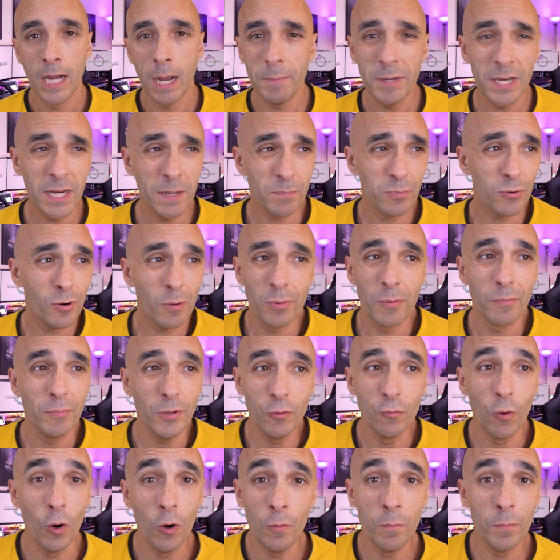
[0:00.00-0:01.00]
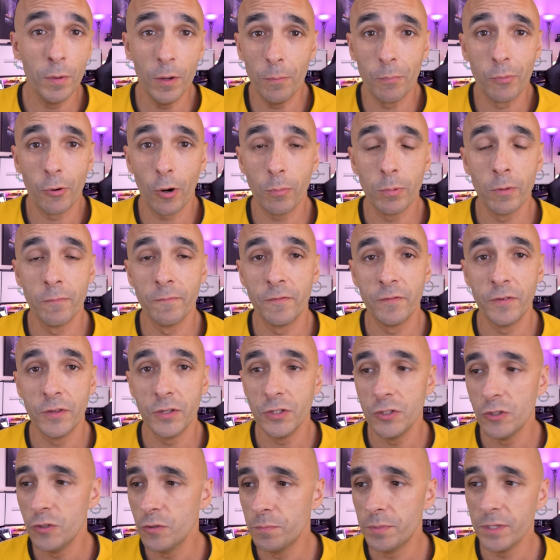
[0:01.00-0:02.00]
I mean, it probably won't be a problem for
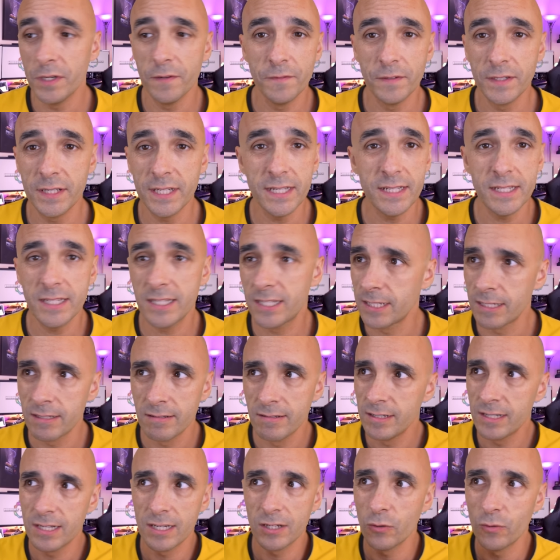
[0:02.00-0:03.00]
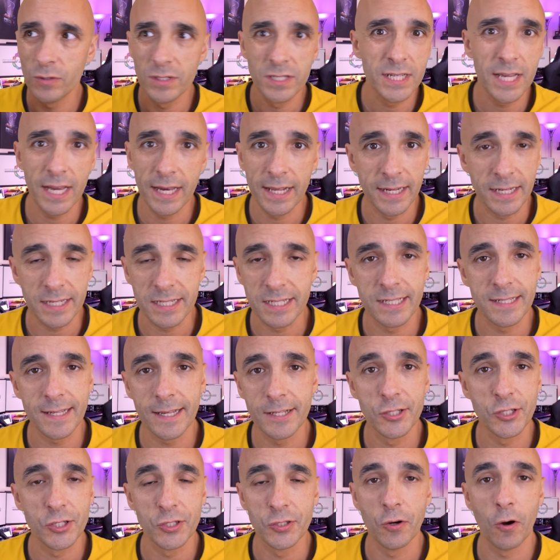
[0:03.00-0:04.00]
you, but if it is, you can always get an
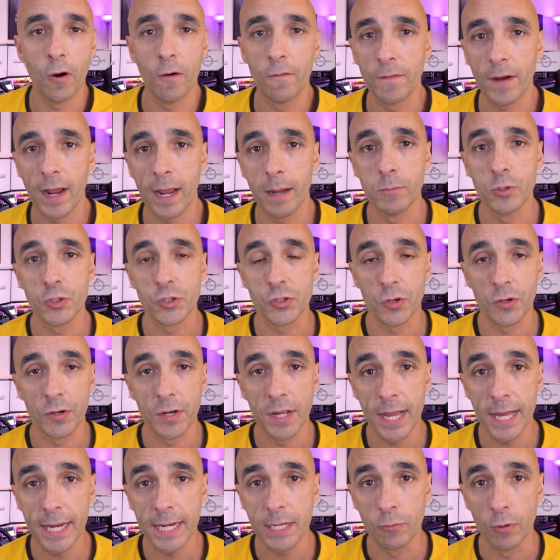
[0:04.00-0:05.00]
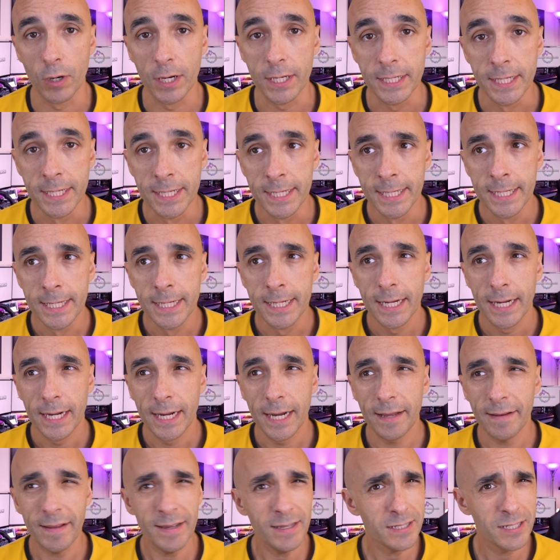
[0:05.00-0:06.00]
extension off Amazon anyway.
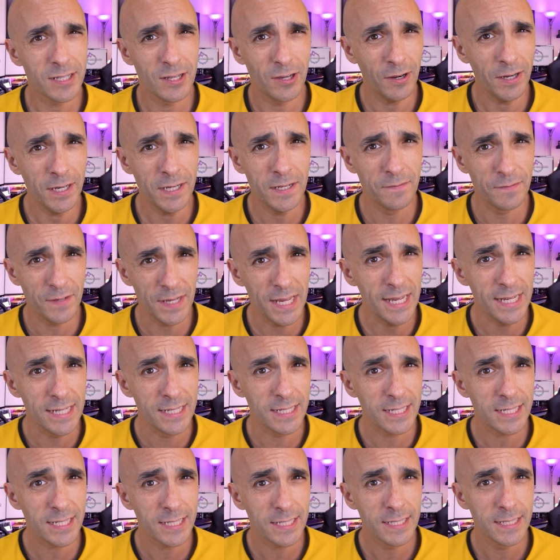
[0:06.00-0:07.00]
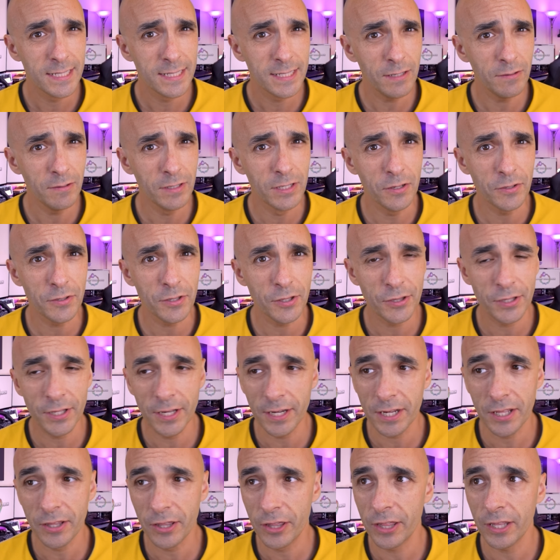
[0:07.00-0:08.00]
And that's kind of it. The only other thing
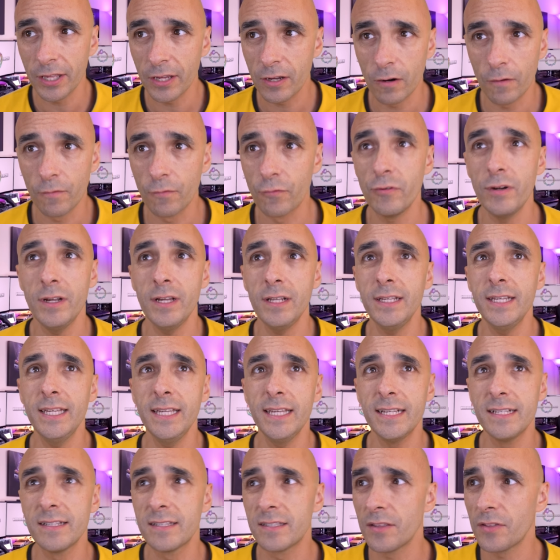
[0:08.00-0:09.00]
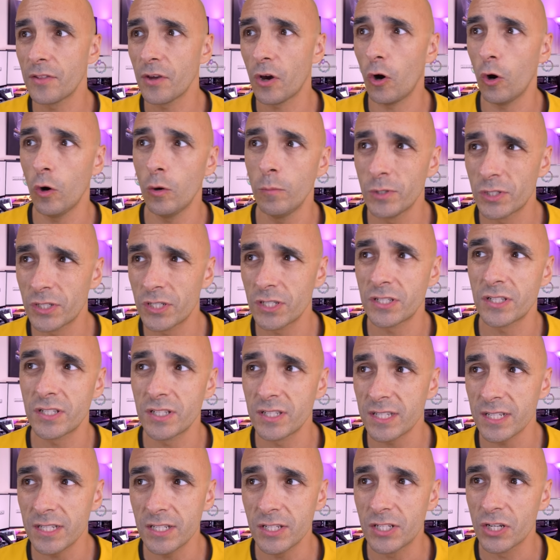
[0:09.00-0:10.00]
I can think of really is that the Home
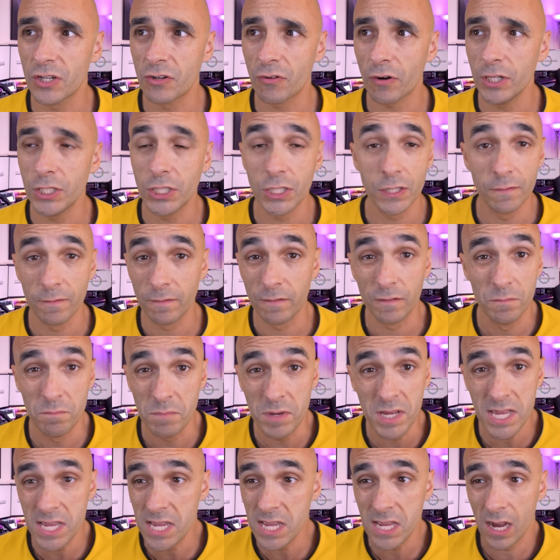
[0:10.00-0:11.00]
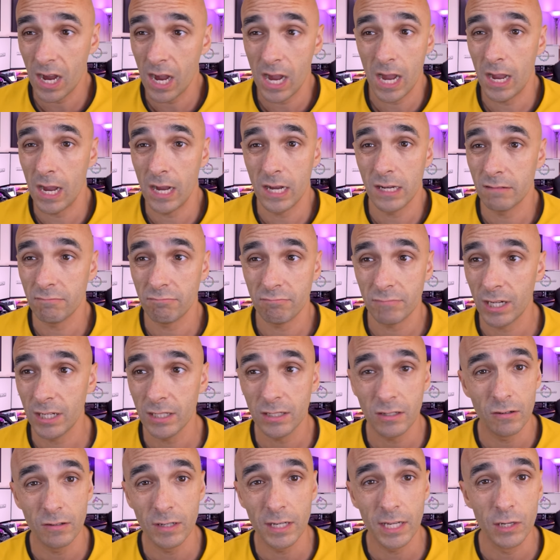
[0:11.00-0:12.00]
Assistant integration for me, I
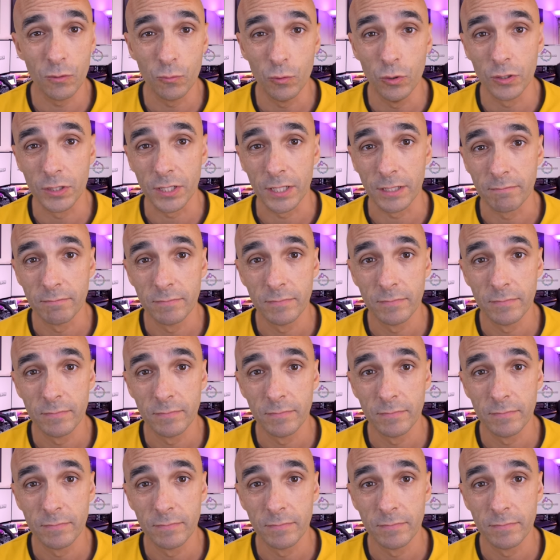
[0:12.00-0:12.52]
can't get it working.